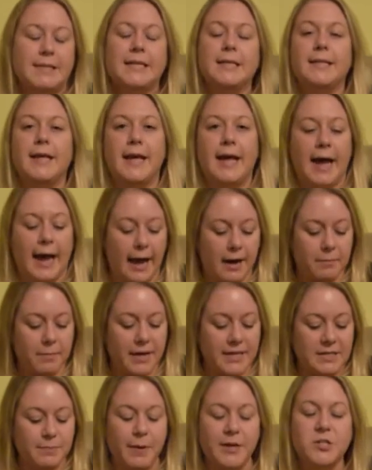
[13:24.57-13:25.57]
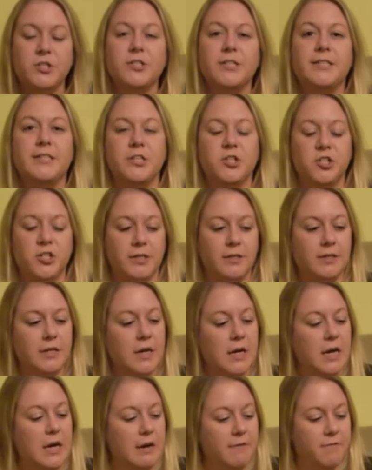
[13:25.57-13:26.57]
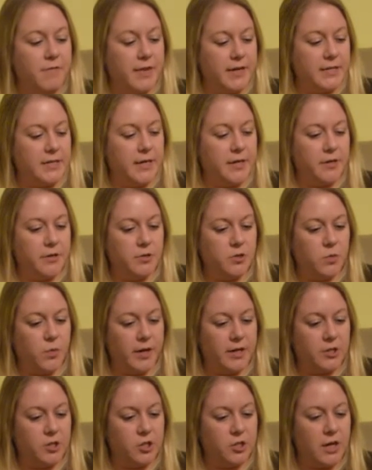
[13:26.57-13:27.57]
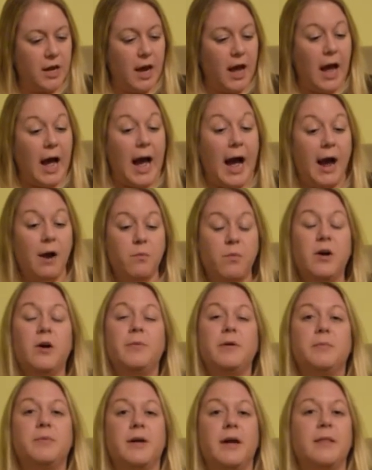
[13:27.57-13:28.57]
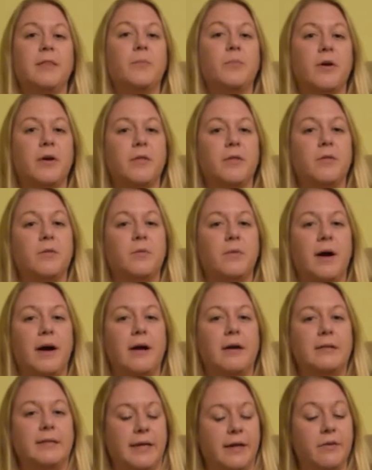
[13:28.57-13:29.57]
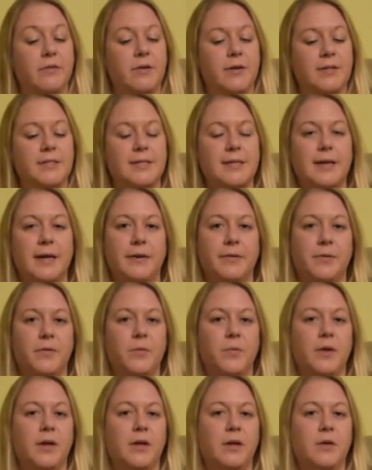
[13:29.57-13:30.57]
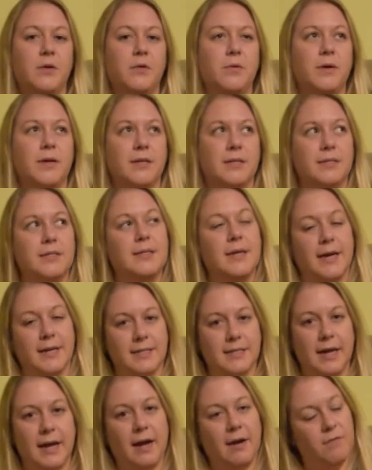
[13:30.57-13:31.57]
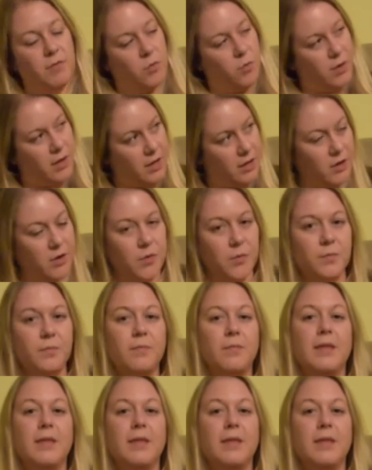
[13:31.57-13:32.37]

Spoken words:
They had my special edition for the Nintendo Switch. I will be playing the Breath of the Wild later on tonight on the Wii U, because yes, I have the Wii U.